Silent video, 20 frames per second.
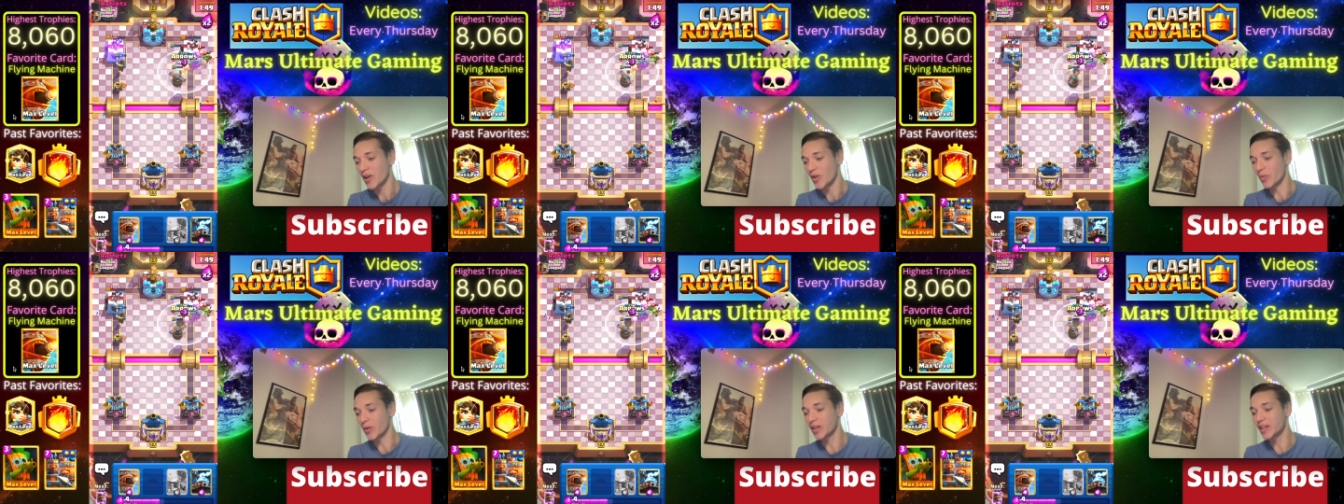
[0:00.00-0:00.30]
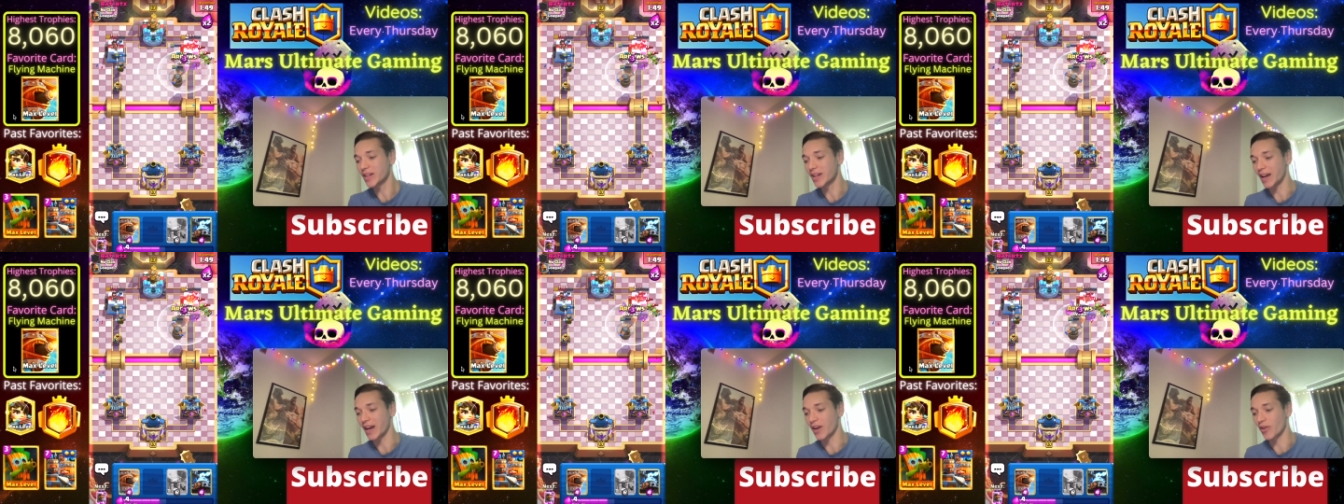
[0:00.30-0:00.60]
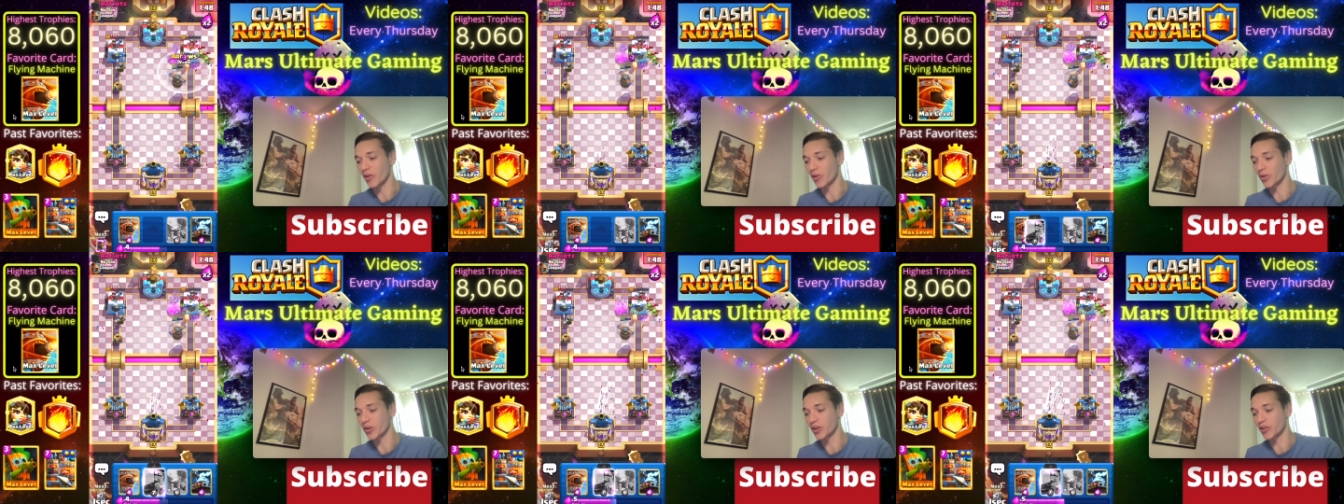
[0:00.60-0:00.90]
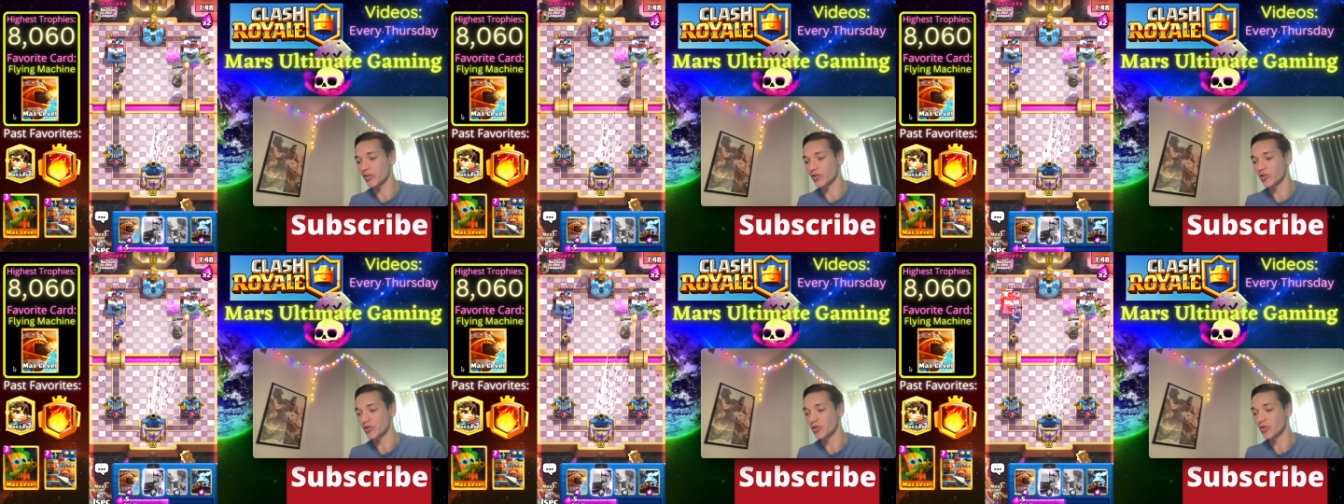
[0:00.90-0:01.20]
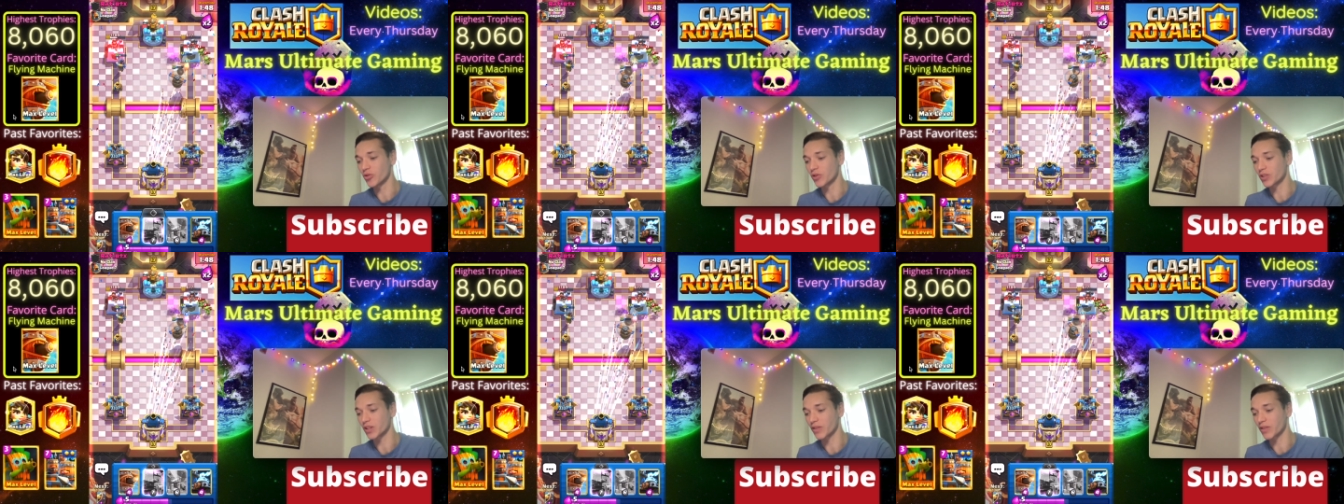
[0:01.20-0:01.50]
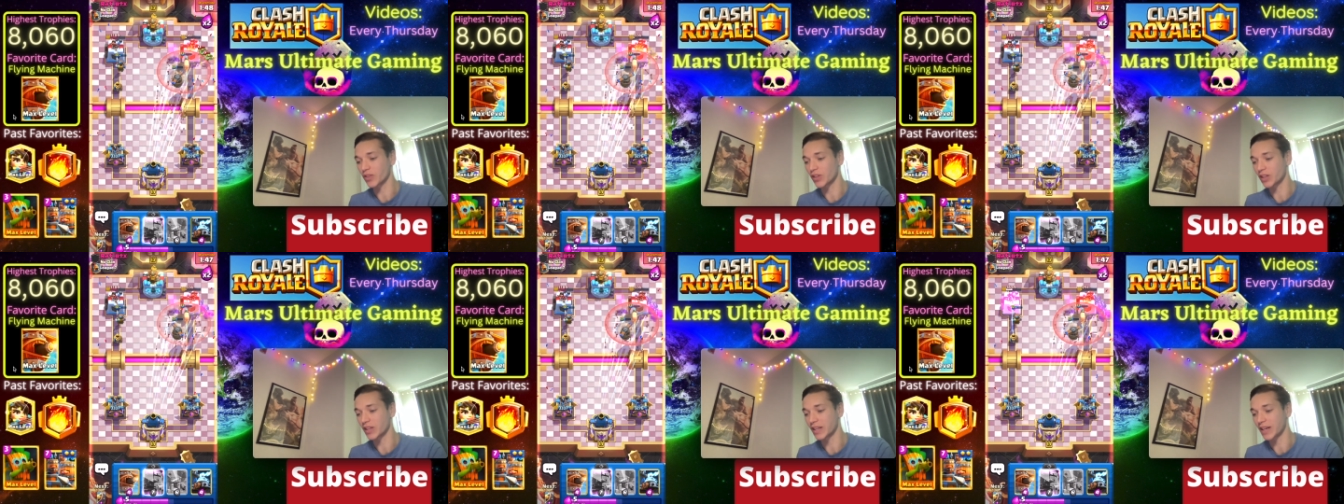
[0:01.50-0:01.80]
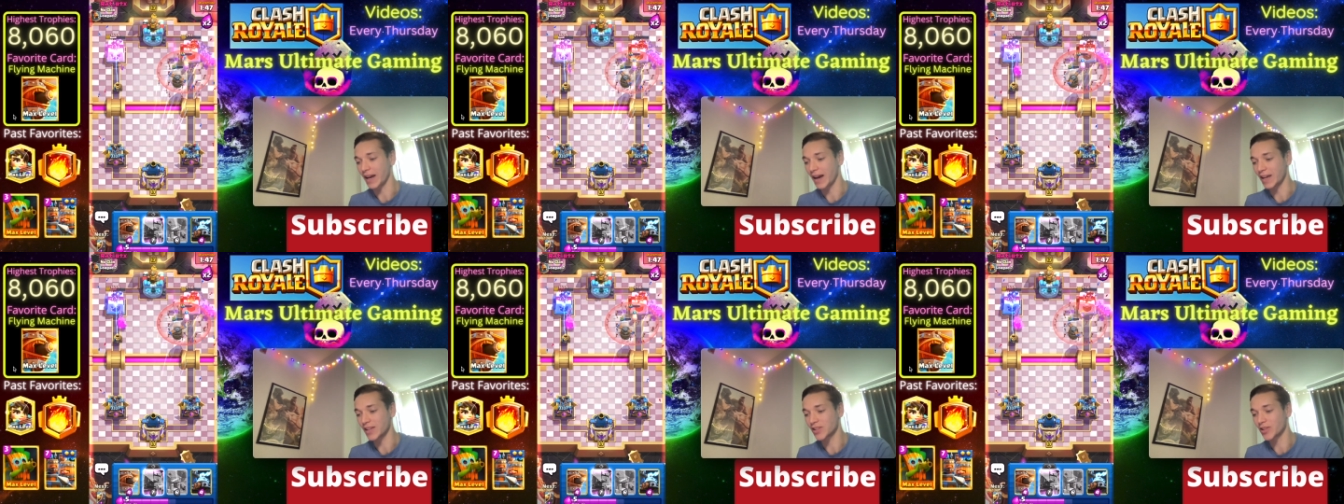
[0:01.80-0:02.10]
We can arrow here too because I feel like
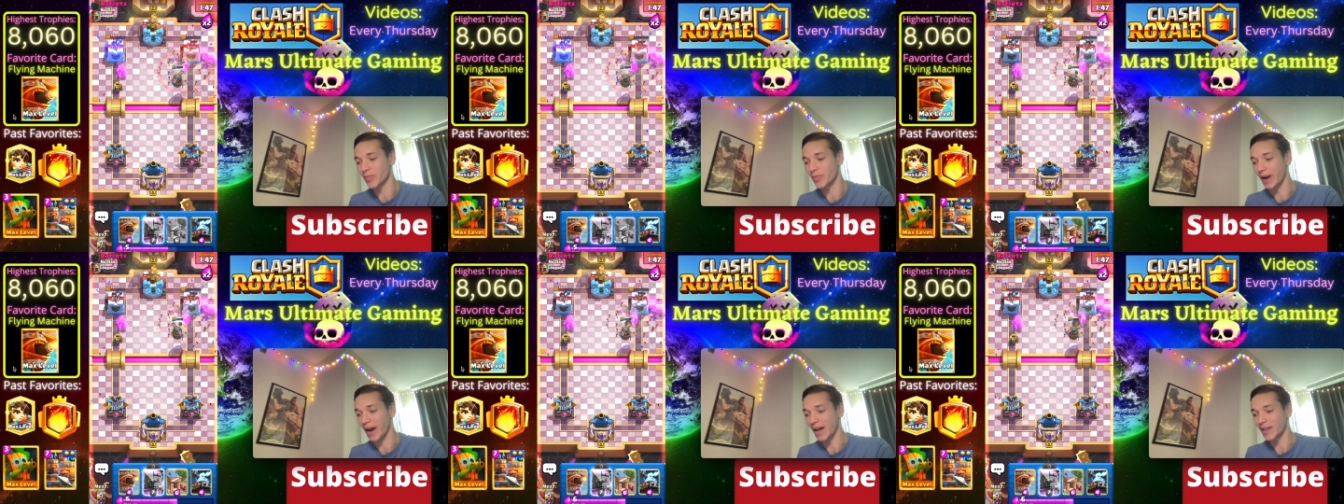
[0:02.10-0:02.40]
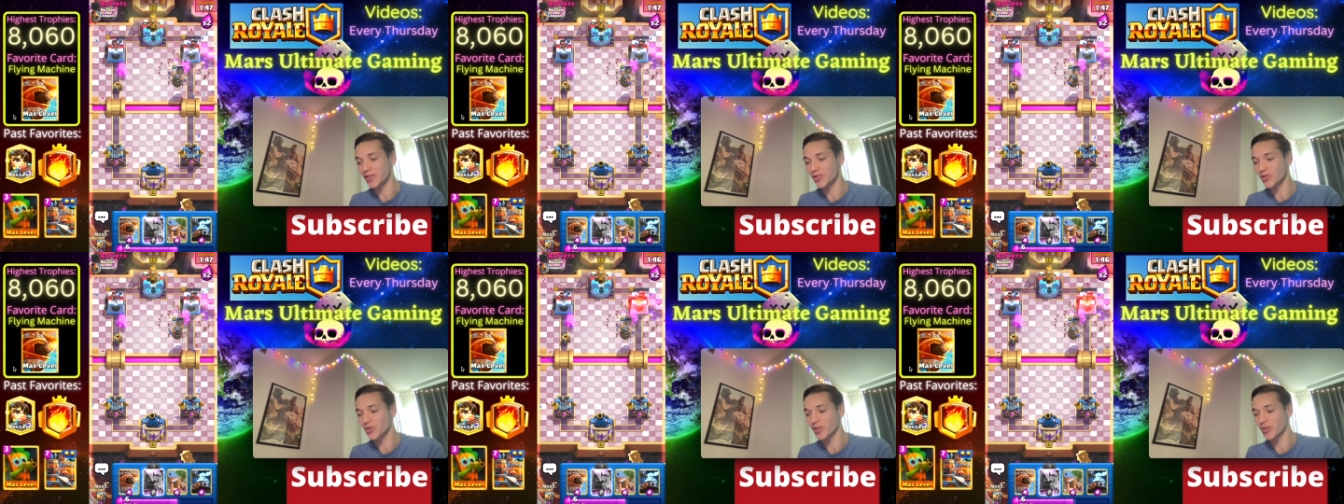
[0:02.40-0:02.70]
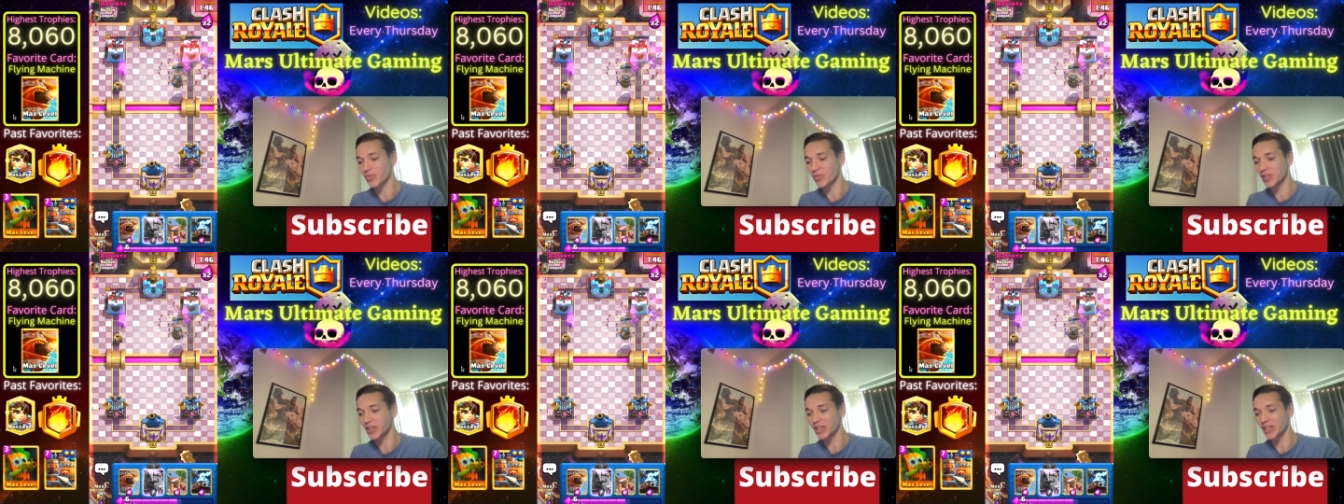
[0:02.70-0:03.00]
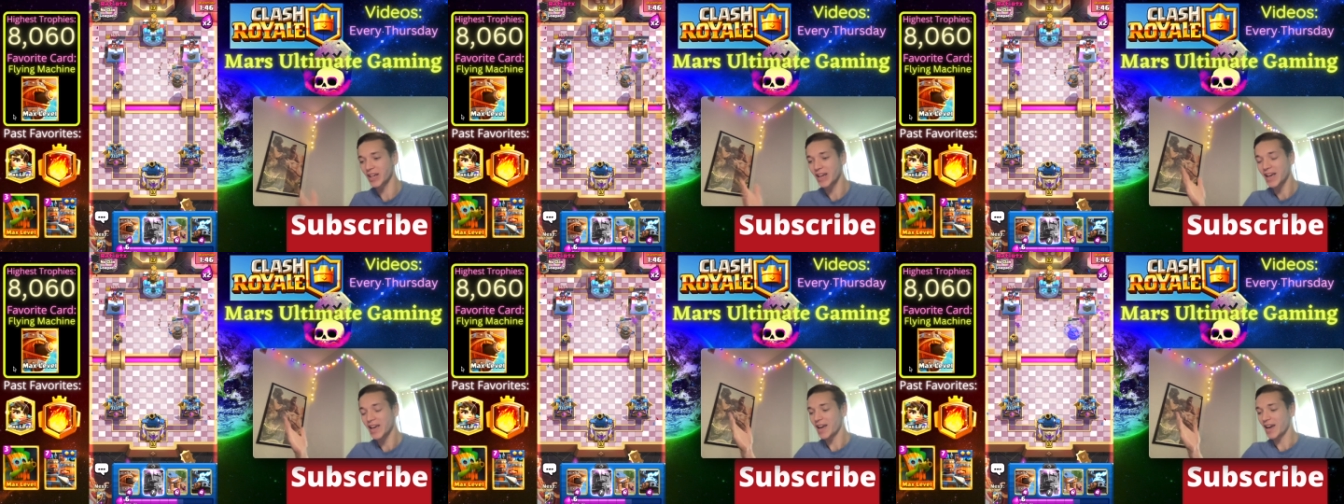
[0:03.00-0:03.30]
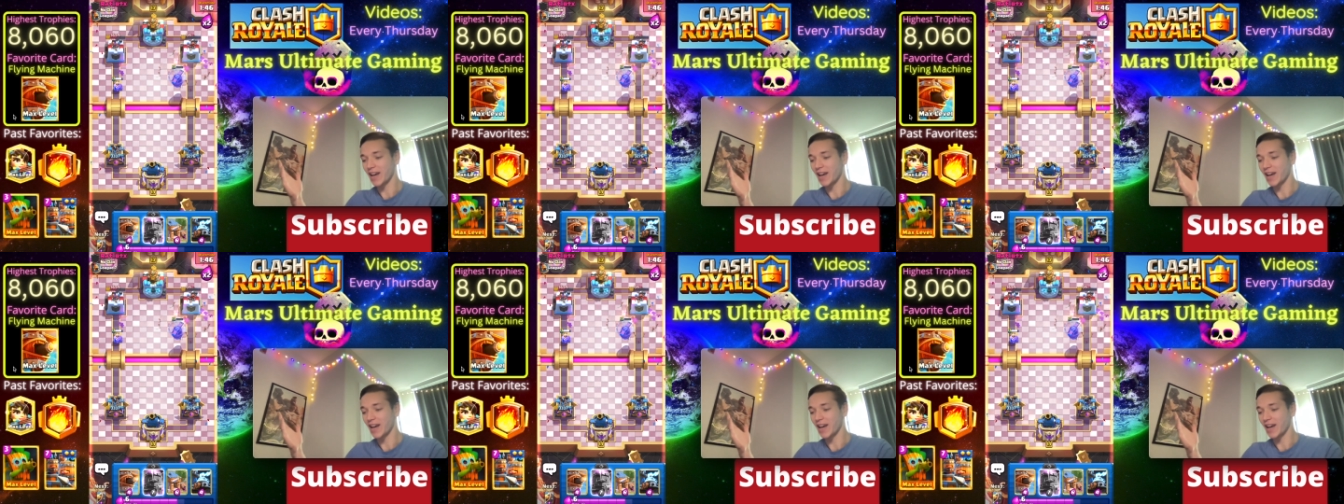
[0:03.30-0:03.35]
he has to bats or something.